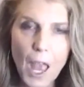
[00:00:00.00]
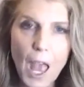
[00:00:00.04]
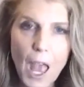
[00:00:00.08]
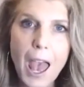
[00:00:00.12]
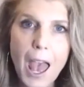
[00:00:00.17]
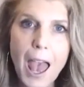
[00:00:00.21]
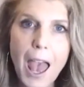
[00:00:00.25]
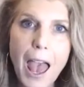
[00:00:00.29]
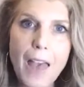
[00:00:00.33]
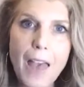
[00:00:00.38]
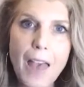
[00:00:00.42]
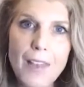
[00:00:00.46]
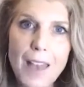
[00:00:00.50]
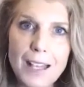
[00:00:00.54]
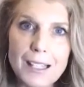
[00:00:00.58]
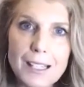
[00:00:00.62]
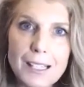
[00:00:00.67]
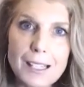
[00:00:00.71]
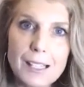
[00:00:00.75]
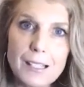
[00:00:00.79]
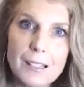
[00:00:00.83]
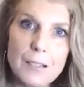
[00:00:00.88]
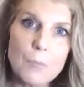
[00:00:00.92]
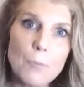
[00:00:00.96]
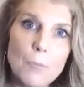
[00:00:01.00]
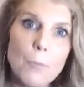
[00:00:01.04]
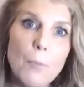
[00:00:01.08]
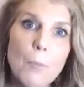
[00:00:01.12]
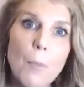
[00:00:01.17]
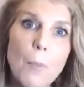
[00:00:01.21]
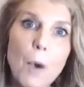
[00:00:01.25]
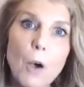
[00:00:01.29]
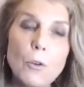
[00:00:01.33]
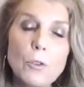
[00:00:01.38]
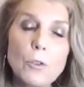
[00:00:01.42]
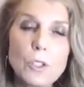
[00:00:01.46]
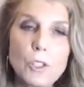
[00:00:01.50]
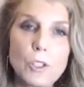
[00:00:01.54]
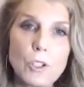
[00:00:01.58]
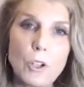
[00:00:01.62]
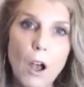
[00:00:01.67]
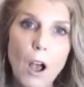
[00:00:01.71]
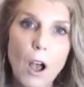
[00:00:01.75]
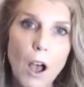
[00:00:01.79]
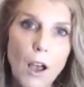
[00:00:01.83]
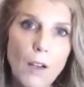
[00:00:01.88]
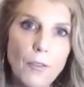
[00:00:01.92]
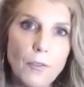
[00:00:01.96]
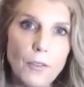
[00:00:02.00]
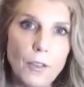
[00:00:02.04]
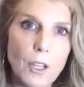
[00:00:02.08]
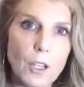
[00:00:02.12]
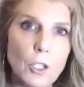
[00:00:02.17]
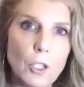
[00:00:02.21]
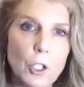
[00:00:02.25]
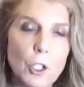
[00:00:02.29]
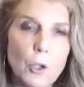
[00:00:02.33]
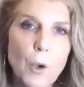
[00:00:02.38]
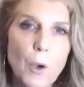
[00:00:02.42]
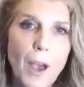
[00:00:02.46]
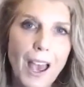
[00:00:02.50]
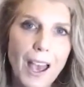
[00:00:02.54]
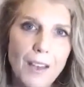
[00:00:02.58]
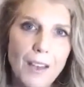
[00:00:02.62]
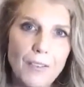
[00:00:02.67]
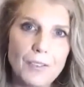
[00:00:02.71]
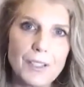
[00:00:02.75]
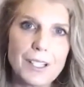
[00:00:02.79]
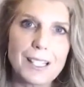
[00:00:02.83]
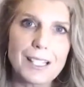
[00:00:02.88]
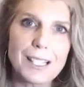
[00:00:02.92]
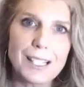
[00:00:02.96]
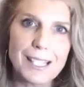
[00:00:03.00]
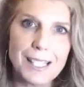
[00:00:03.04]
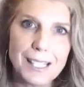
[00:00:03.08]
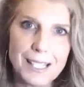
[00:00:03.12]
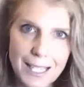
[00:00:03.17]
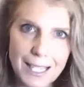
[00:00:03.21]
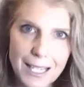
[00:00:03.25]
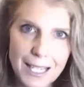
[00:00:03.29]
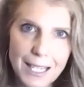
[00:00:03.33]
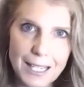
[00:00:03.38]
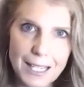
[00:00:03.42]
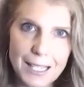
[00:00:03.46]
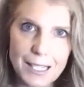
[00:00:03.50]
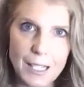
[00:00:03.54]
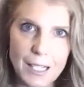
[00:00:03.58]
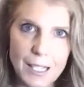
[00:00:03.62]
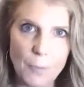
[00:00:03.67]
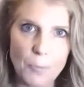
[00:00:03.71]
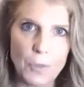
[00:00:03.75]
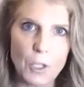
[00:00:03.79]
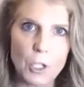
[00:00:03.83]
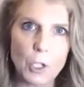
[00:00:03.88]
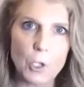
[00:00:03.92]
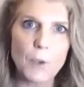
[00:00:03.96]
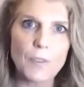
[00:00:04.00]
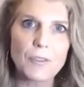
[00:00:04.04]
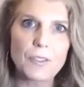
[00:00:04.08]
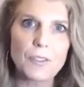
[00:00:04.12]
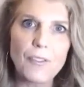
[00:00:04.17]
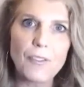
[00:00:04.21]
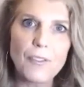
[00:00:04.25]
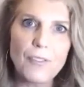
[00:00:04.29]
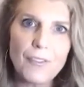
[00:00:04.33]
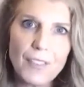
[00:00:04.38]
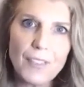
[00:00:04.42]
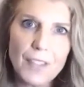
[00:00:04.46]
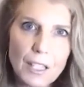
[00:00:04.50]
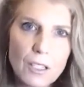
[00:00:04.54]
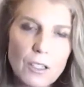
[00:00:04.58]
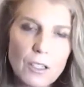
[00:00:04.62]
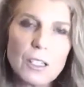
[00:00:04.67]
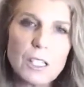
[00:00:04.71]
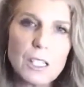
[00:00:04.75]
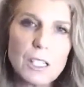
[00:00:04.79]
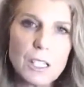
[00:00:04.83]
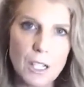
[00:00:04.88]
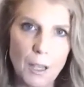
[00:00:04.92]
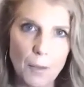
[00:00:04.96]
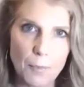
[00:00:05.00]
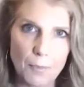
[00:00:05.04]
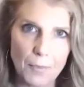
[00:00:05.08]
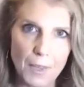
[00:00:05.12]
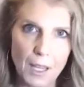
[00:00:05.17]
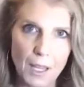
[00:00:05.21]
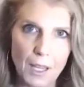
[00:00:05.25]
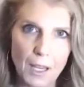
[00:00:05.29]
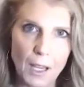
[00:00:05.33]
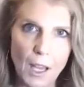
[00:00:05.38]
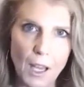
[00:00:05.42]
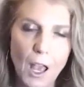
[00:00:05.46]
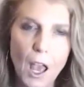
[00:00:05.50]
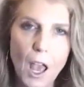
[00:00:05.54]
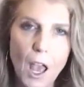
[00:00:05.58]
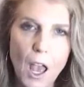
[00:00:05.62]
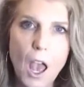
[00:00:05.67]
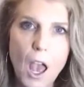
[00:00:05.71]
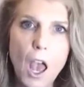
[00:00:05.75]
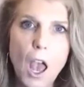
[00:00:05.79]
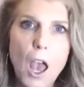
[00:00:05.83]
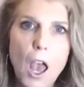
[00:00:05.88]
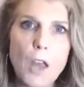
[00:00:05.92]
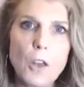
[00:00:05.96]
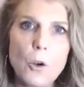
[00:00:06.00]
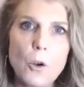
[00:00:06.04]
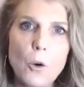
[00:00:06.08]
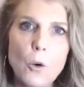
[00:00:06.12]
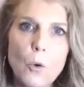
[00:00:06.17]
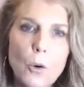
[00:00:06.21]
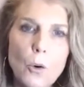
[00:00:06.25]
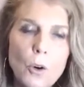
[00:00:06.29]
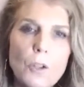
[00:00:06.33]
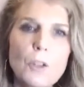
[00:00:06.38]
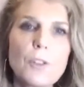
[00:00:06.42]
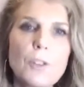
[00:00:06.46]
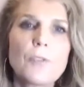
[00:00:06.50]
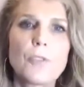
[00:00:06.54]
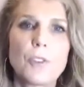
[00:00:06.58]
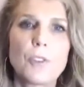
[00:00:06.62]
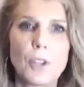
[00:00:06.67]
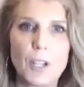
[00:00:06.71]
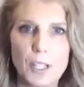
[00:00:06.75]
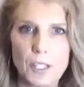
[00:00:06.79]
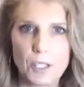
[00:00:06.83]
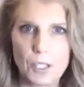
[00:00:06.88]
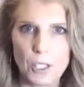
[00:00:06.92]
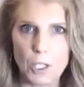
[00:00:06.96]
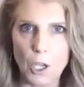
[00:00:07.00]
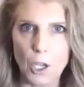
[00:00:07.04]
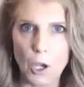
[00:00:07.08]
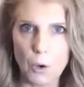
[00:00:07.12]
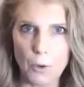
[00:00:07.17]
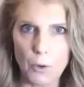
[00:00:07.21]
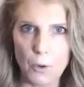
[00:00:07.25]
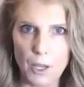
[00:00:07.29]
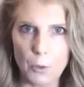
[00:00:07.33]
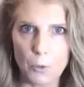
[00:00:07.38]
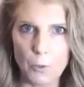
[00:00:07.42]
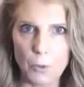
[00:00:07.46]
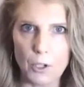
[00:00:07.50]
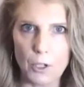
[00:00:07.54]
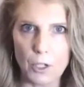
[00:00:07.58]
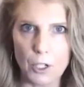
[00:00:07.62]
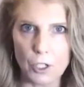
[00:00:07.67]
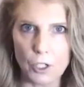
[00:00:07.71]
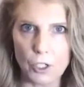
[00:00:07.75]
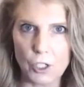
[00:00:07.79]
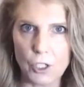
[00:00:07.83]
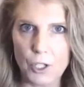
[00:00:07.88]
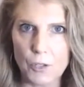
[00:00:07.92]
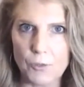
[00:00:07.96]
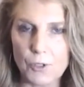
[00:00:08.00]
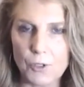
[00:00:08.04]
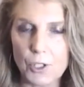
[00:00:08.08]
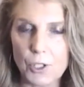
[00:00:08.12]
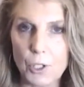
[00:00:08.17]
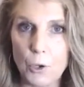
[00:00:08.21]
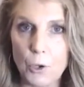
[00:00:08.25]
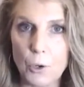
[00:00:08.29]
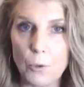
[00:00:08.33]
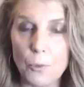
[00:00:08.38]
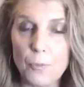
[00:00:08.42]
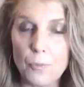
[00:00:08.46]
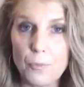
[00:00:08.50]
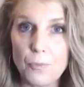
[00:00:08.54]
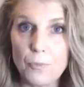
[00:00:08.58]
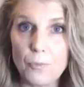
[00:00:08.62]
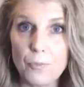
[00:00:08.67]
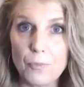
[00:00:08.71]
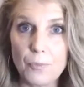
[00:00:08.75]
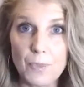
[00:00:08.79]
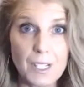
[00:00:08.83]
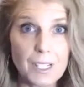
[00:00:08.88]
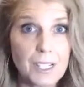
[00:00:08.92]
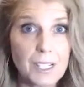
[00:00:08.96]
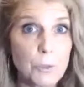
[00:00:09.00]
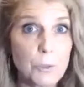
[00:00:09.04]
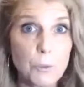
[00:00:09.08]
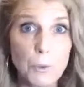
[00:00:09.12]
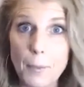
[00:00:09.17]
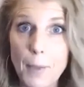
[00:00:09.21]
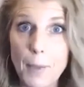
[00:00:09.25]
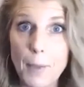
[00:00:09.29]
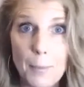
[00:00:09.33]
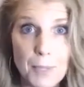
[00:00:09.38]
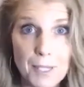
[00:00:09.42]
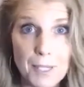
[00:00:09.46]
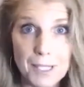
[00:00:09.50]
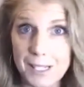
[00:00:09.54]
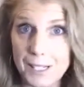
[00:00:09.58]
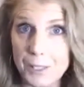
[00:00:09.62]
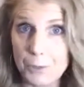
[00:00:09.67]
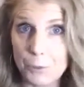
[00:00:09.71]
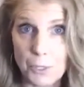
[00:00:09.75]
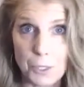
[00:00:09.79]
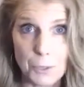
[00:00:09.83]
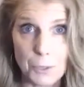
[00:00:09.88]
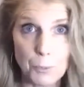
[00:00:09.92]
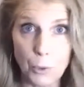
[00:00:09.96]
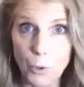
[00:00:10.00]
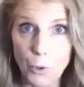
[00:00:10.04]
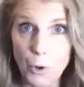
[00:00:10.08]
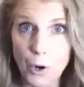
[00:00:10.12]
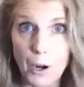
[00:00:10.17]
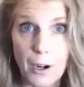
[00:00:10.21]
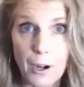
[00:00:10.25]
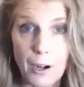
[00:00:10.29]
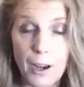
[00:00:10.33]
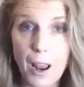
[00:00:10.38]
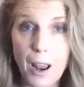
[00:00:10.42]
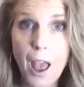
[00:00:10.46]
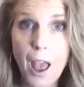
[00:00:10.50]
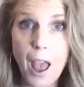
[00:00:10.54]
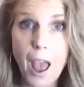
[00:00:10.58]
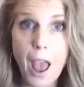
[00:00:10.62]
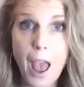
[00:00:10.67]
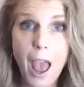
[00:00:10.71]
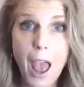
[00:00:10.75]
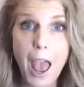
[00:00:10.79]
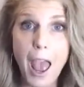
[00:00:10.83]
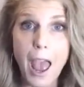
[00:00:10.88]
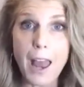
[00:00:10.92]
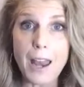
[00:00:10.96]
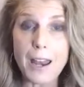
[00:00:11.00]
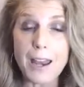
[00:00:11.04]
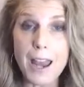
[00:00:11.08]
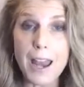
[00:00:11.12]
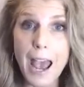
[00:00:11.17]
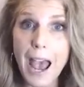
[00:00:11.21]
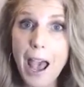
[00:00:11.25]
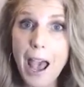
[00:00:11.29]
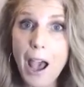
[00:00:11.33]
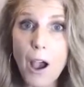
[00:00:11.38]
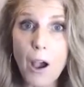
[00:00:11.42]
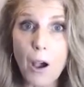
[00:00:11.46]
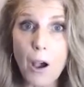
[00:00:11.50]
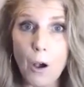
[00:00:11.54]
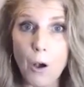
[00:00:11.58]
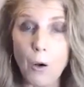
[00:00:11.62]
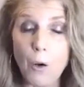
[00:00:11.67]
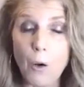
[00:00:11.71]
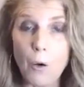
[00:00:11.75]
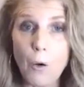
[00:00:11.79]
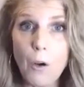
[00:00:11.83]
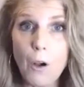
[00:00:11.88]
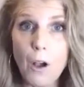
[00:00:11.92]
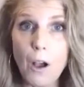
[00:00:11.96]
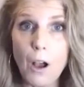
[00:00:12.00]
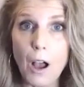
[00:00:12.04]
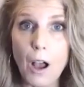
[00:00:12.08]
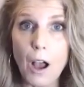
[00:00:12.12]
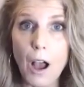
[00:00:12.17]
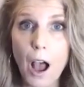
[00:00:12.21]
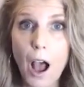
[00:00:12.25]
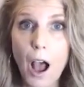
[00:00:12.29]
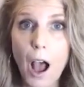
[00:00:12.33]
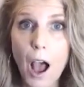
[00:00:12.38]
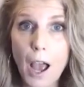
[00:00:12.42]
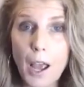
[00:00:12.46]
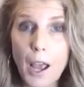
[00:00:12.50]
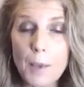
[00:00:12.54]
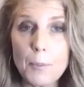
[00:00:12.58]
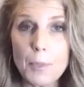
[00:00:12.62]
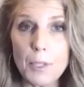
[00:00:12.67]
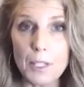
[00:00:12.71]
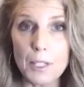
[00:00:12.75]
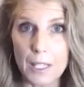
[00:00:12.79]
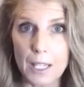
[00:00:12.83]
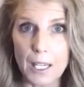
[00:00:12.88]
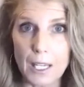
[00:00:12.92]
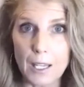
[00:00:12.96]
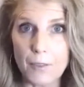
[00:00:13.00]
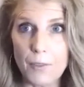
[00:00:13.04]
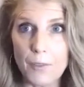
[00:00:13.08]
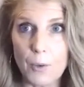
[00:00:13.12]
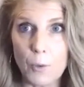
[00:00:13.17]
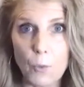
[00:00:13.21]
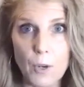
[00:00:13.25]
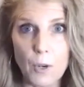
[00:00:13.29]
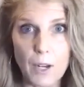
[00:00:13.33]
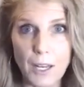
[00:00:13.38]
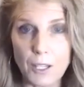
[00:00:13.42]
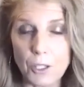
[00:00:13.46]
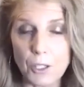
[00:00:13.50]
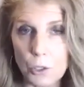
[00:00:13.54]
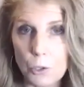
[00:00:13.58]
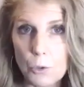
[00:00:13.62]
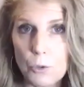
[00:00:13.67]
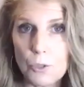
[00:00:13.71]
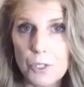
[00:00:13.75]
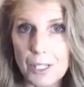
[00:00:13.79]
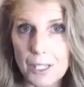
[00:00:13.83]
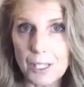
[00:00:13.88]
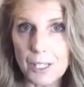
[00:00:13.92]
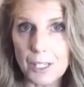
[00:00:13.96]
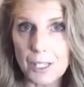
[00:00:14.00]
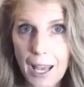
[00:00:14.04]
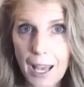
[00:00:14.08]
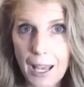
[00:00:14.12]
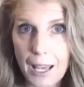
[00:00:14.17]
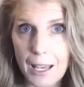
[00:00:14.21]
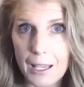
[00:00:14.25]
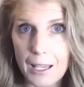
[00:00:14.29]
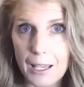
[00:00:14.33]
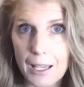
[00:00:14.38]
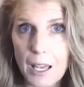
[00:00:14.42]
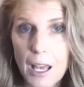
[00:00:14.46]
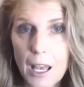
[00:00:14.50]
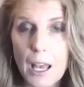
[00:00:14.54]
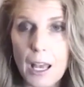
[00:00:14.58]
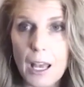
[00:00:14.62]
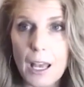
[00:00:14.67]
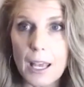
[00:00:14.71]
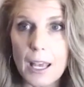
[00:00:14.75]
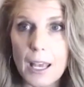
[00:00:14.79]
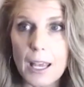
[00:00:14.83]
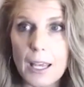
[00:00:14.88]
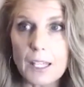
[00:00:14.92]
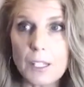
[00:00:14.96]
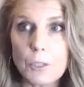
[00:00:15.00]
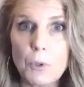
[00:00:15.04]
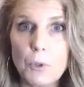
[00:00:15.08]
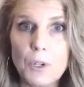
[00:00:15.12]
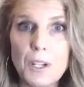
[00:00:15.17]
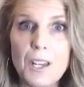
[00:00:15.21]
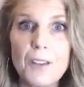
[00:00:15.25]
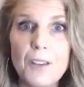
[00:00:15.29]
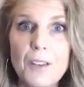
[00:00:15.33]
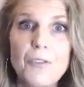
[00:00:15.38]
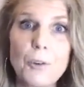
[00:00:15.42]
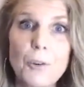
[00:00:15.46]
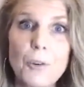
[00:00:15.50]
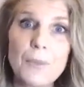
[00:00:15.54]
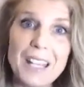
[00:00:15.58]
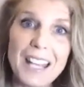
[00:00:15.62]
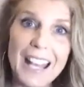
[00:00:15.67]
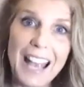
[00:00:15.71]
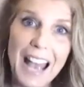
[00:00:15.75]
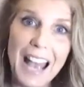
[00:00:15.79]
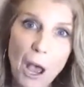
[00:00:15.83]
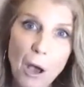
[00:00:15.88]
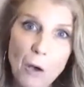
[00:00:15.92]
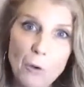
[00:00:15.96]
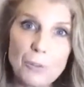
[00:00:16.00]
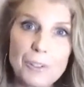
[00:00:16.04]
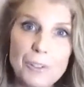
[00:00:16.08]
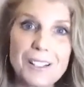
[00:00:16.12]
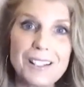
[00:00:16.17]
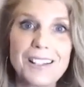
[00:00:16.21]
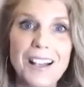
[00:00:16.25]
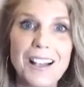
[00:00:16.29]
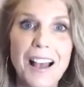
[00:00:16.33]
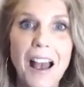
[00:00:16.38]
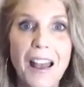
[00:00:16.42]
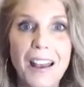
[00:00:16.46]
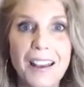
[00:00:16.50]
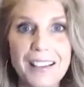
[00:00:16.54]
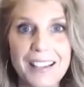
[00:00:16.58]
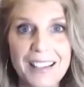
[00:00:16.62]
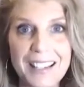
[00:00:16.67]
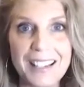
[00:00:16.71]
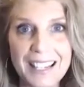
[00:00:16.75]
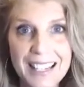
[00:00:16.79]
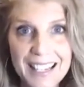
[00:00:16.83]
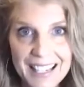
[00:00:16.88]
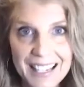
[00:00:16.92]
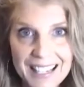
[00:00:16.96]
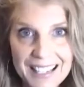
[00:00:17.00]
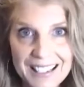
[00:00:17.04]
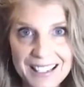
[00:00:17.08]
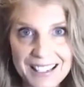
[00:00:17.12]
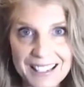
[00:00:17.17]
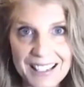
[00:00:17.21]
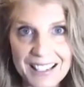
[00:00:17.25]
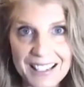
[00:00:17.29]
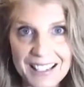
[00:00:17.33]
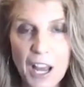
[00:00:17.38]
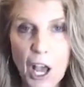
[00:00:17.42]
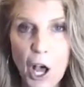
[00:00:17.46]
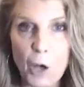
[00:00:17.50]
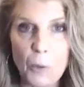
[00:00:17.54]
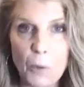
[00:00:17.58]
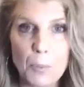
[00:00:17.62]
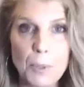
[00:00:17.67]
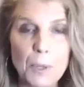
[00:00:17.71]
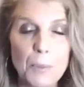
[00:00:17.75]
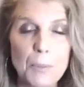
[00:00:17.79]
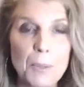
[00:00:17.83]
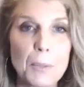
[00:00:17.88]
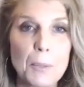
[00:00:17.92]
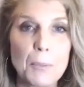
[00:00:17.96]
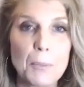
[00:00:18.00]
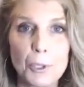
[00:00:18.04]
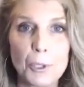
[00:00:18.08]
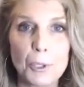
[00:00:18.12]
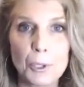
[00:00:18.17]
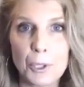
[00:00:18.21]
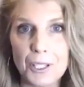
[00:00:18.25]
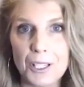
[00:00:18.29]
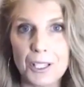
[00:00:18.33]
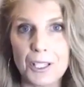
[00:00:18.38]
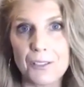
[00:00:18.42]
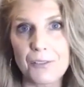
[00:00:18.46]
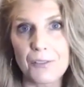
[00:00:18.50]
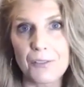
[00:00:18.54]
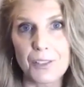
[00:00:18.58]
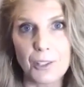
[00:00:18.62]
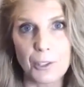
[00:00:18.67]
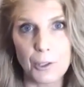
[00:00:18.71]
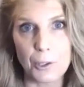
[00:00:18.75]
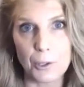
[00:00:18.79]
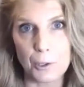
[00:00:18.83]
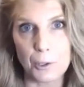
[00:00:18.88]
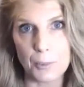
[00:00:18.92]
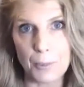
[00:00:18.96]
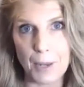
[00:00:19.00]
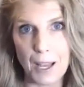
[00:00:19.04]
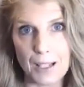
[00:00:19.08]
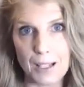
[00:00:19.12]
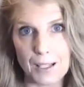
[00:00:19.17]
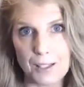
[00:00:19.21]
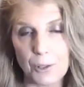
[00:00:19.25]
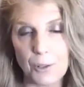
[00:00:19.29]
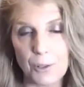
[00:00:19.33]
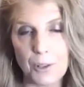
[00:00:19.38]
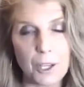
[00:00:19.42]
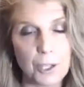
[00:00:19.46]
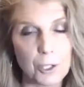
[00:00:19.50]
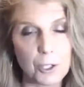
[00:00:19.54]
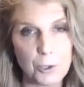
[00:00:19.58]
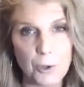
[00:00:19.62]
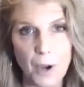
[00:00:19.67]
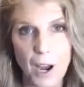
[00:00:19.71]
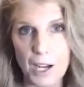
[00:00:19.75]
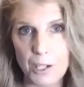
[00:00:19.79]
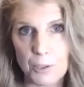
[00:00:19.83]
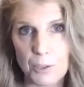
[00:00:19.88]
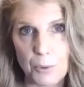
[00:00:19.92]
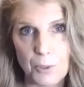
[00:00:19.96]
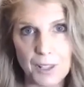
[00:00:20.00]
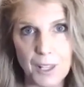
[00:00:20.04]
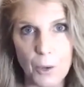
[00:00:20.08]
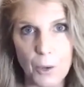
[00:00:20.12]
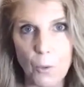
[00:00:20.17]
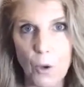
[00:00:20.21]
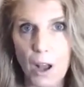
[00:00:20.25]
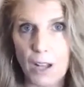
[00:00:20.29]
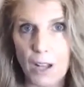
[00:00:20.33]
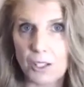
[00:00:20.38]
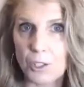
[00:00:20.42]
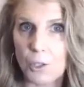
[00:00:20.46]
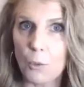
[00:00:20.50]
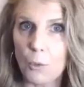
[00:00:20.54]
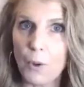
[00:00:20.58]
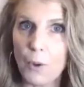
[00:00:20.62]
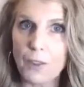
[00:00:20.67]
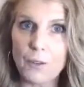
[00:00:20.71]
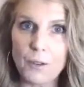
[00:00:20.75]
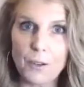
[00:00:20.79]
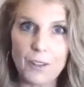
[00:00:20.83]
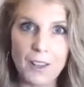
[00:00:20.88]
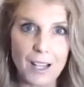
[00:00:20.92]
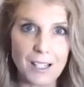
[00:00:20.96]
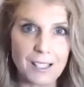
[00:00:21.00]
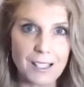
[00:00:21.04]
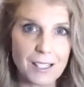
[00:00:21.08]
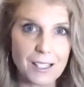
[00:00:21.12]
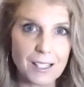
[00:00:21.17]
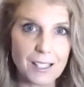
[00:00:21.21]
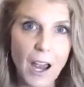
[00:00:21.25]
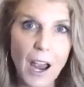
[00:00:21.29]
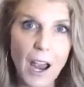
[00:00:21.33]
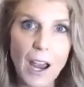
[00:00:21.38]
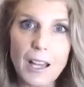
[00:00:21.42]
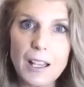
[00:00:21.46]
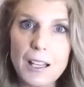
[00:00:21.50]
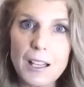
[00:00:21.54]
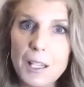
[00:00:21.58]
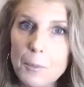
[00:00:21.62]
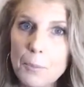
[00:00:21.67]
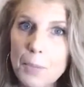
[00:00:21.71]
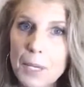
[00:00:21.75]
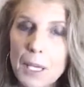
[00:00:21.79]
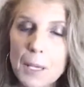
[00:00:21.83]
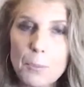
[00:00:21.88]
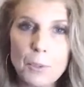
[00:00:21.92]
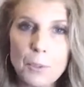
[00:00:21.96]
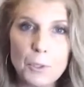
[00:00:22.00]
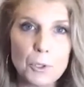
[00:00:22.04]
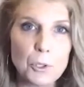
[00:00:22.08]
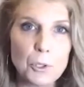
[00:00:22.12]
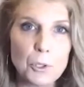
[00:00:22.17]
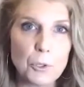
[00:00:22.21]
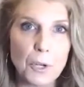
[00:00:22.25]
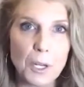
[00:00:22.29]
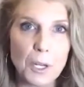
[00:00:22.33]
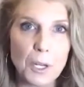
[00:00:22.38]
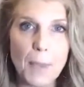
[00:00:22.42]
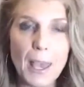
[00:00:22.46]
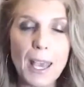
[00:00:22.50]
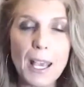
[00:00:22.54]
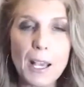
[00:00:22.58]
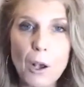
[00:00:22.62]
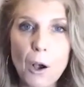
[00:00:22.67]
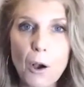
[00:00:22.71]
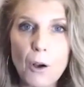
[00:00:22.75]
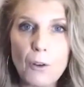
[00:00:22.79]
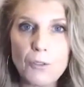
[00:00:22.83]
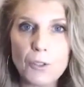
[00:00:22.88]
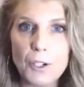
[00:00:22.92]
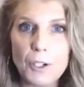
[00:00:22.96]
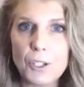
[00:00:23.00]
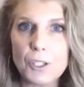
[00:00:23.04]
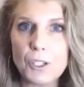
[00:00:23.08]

And that's most often you have to see something, you have to feel something in order for it to go inward and shift. So this is where my business was born. And now I believe, and what I do today is working from the outside in and helping people look and feel their best so they attract what they want. So whether that's styling people and doing makeovers,